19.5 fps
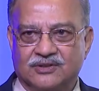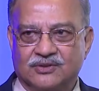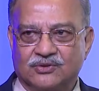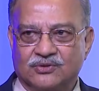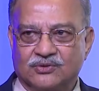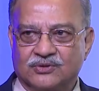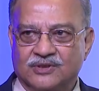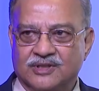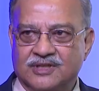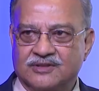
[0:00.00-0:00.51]

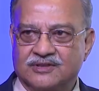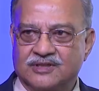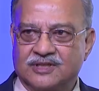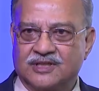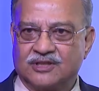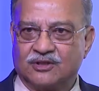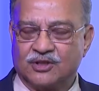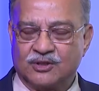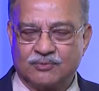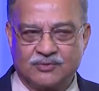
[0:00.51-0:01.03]
So there is an
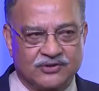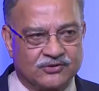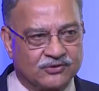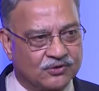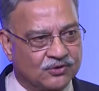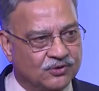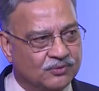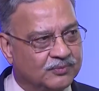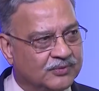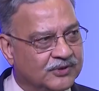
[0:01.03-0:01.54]
anonymous
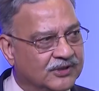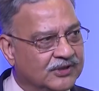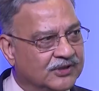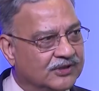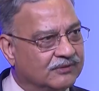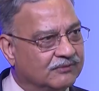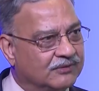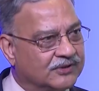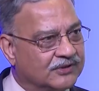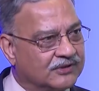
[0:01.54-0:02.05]
group
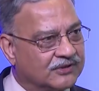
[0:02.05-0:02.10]
which